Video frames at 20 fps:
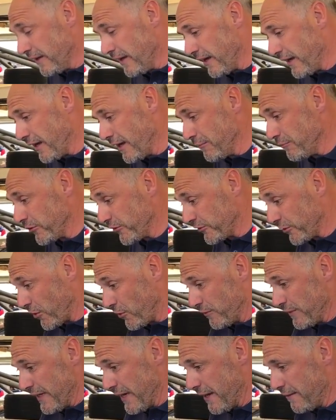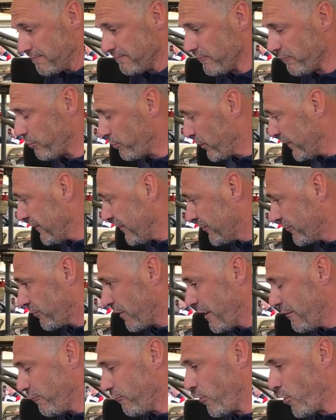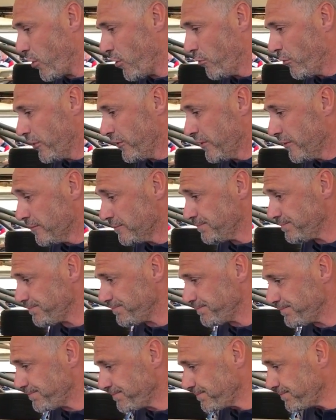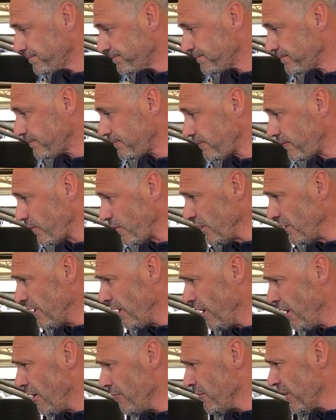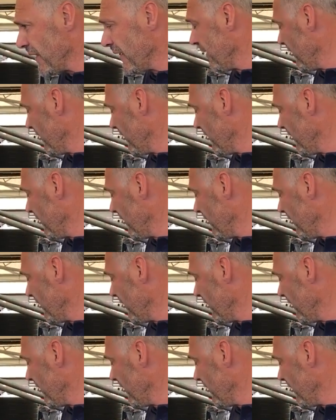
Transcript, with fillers: Um, so yeah, pretty straightforward. Um,